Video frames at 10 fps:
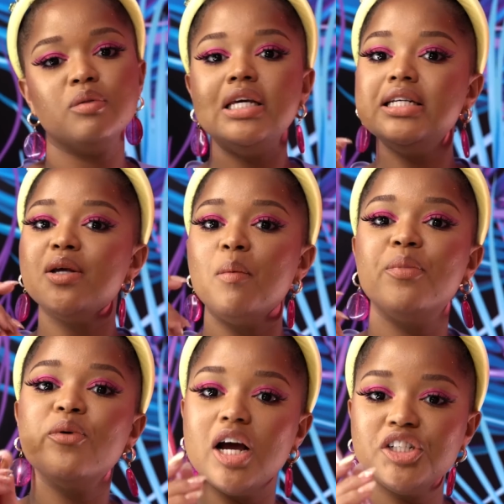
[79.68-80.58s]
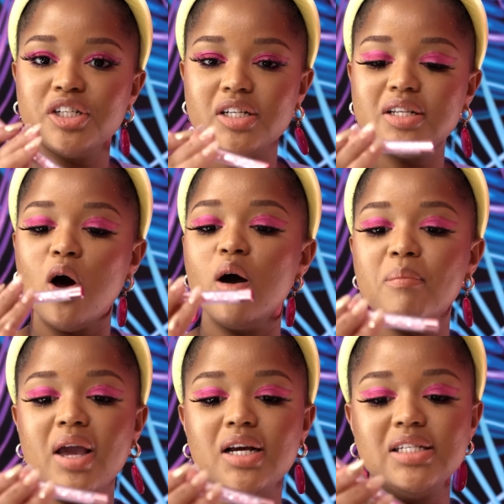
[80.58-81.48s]
these brushes are
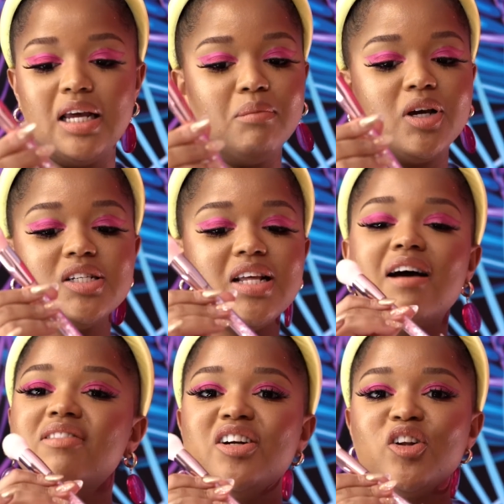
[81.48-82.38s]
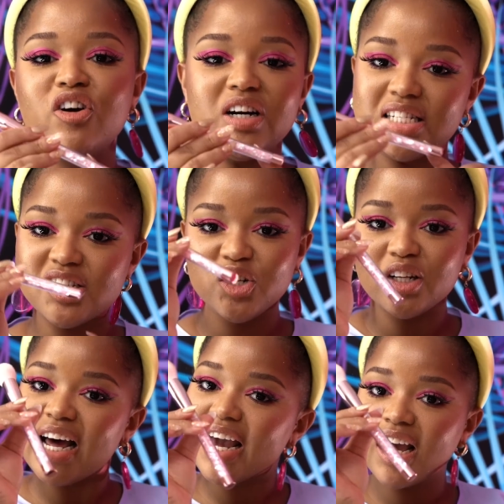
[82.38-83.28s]
amazing because they have little
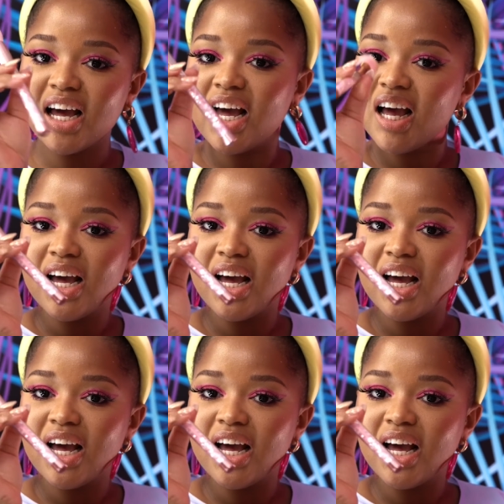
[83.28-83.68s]
crystal-like